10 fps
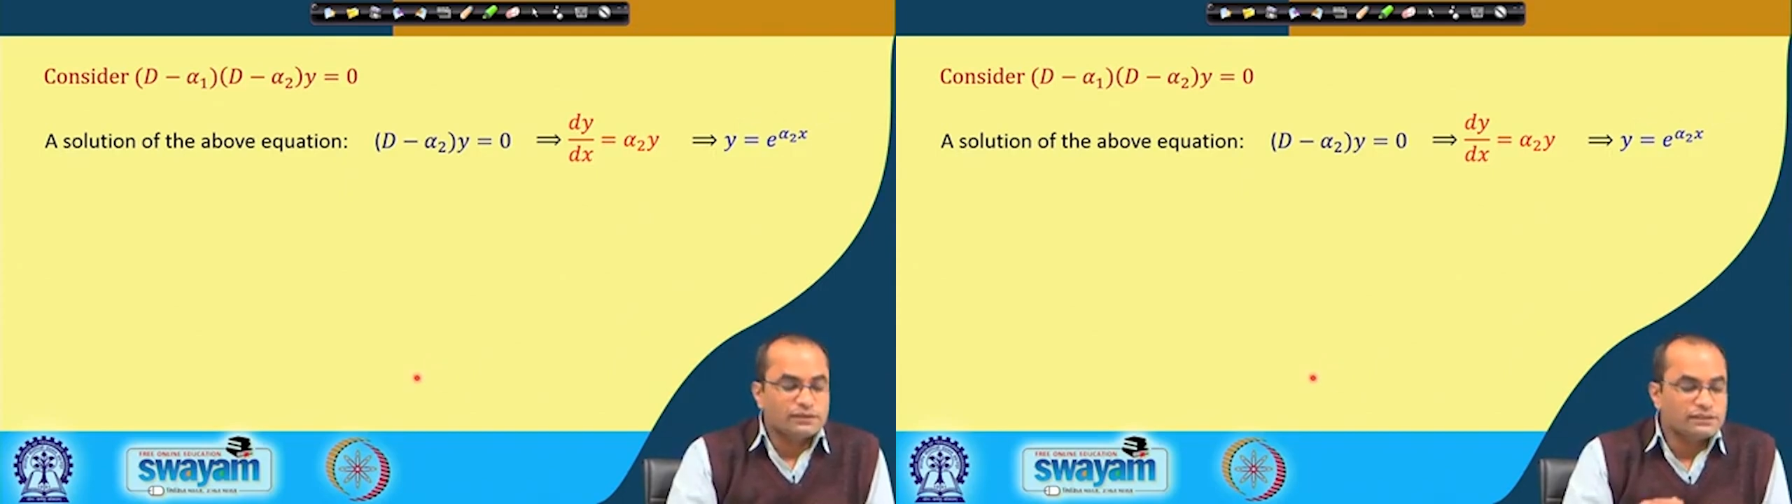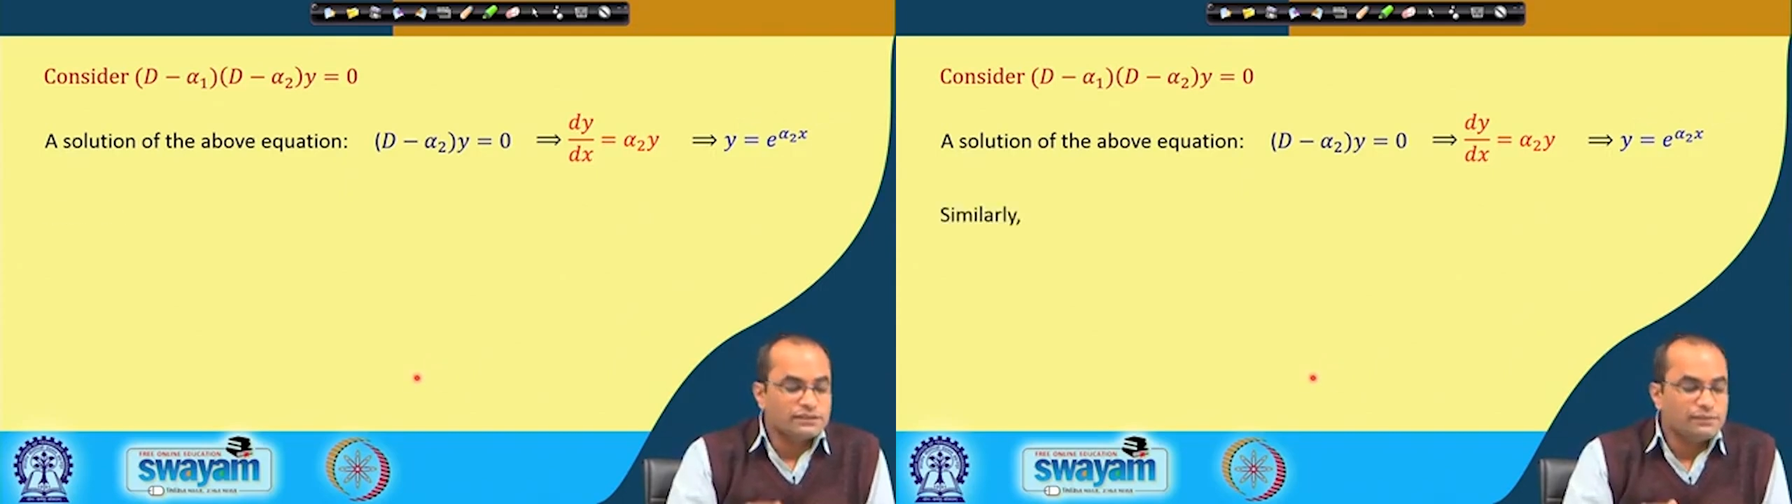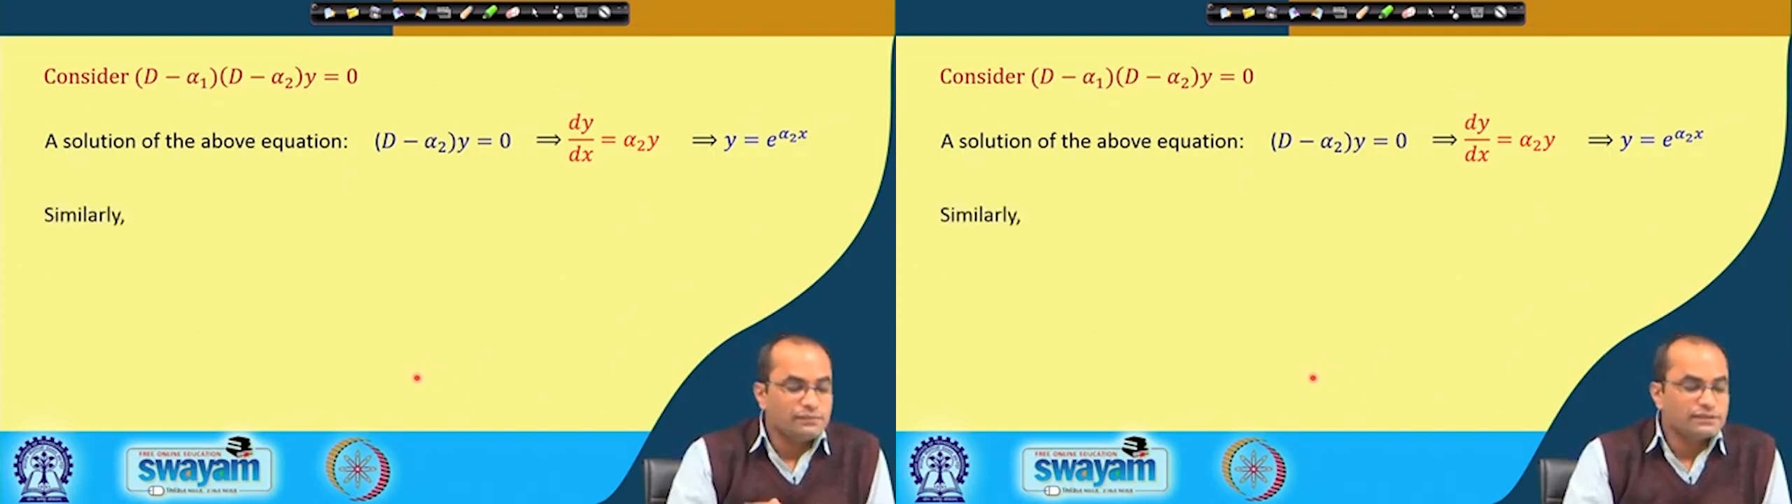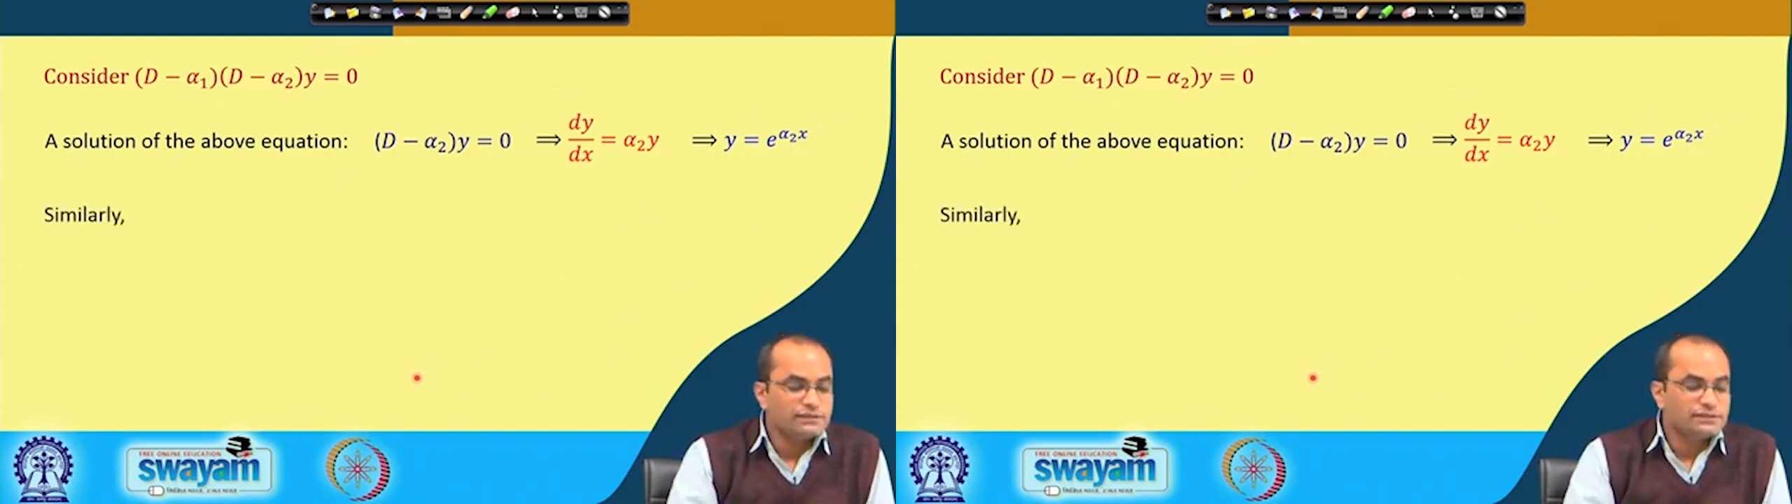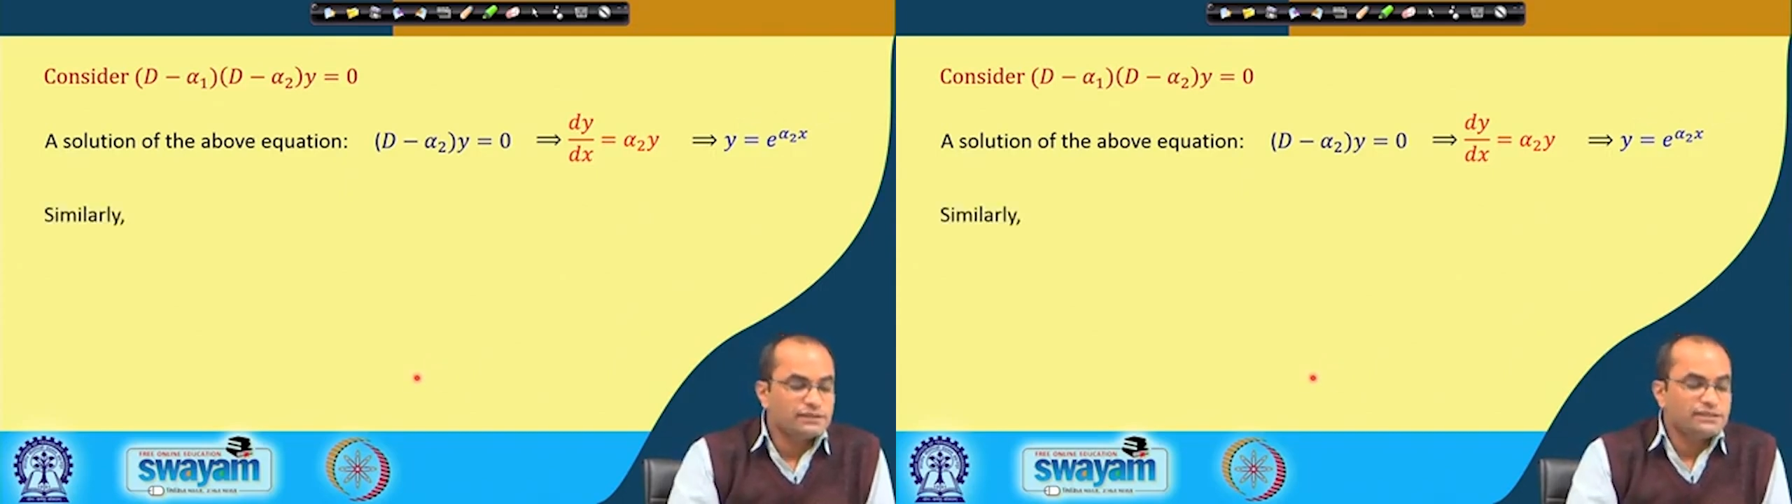The same
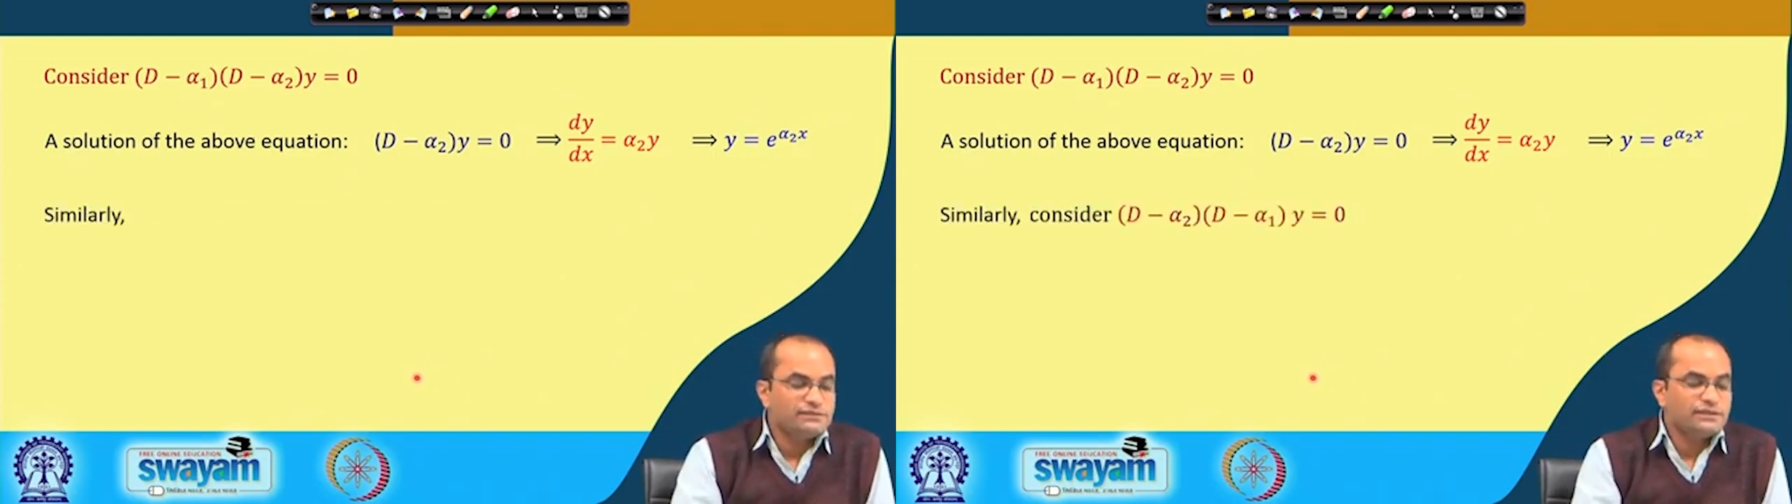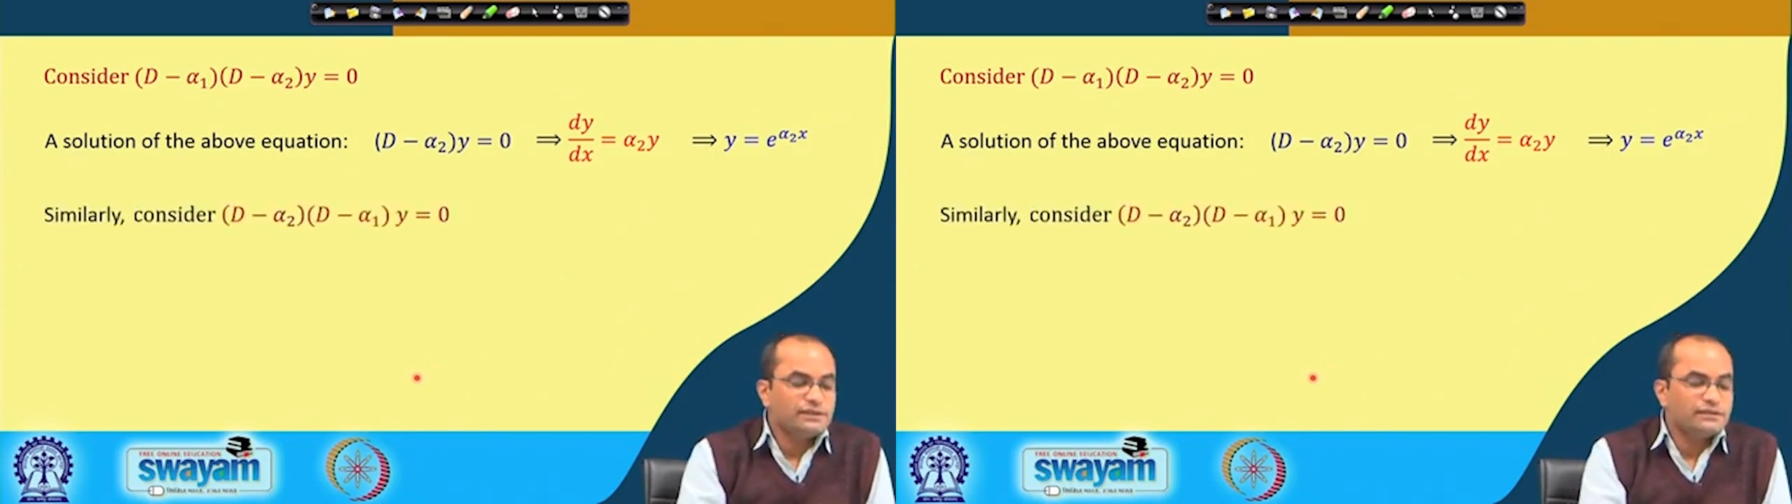exercise we